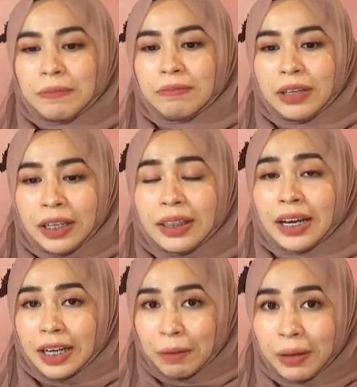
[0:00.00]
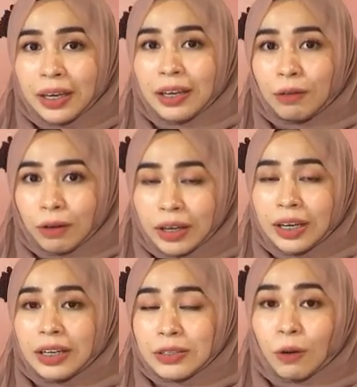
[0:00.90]
meaning dynamic, it
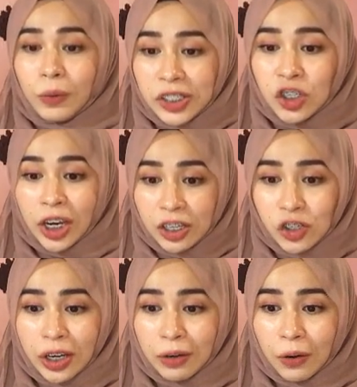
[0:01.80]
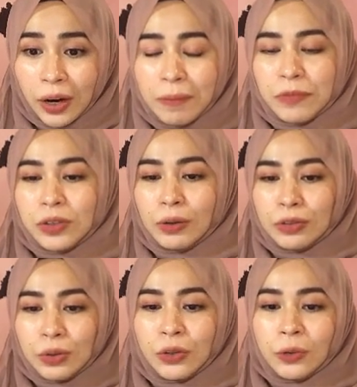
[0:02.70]
is always changing. All right, so
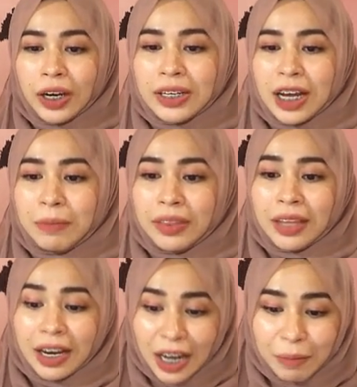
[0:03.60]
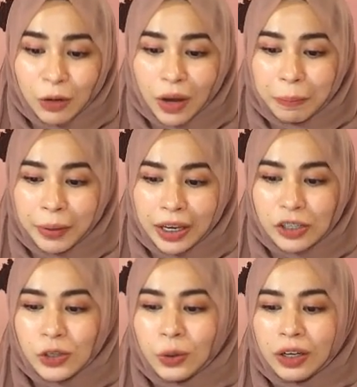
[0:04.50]
to create a dynamic web
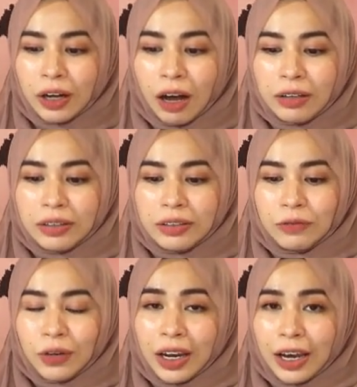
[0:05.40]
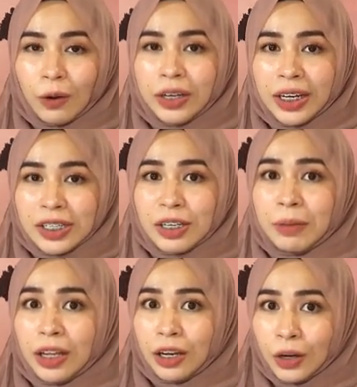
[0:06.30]
page, you can't rely on
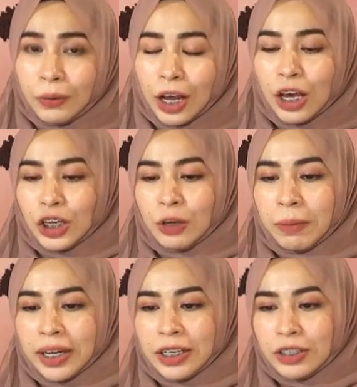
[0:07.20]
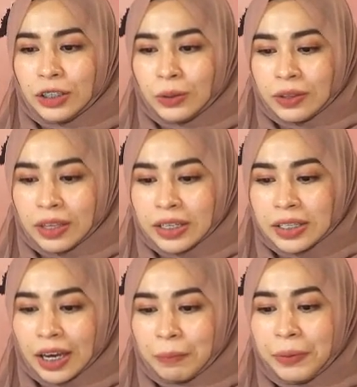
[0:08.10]
HTML alone. You might need to use
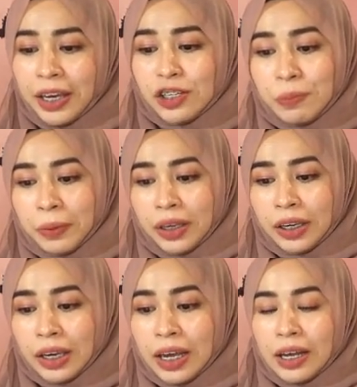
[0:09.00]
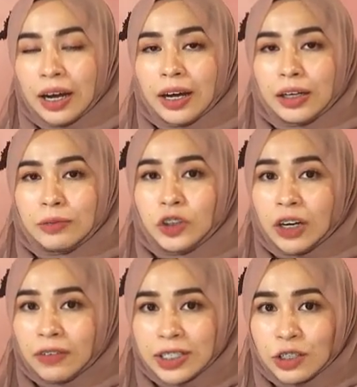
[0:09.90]
things like PHP,
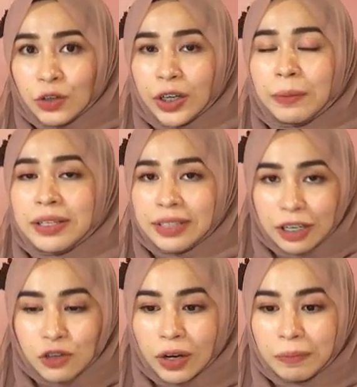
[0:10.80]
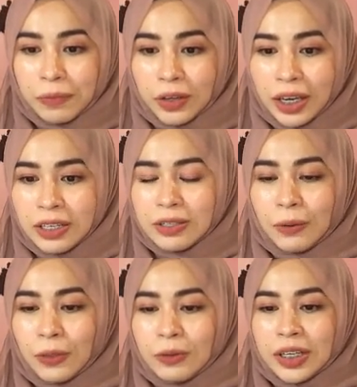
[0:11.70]
JavaScript, etc. Okay,
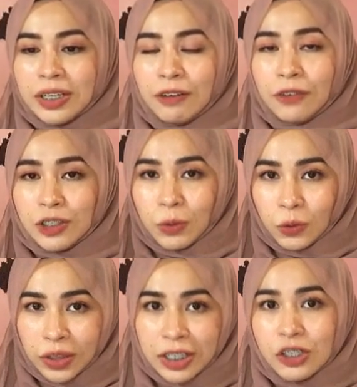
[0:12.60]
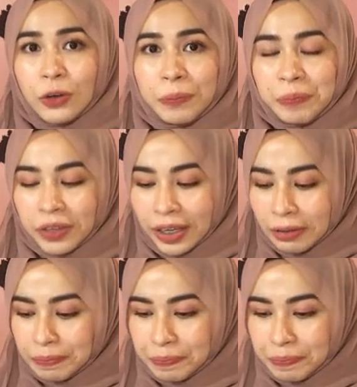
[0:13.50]
so those are the difference between the two. Okay,